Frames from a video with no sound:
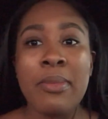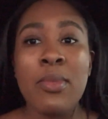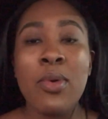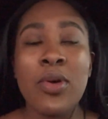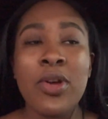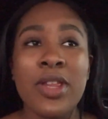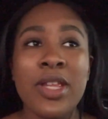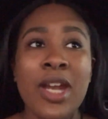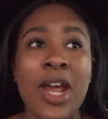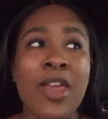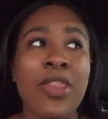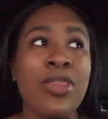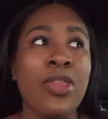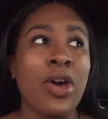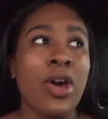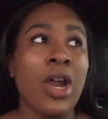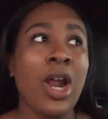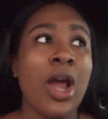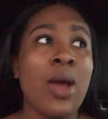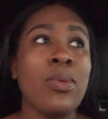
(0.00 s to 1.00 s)
more than I
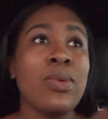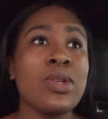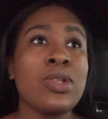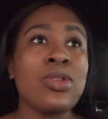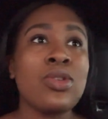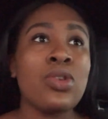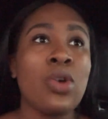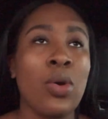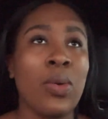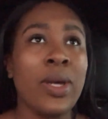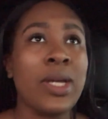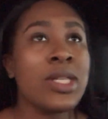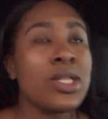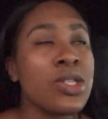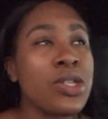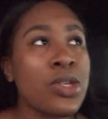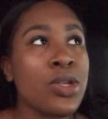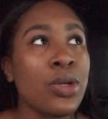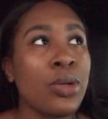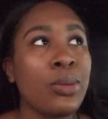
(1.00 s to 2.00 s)
thought I was going
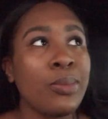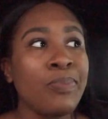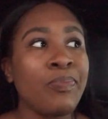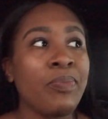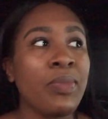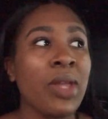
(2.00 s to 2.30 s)
to.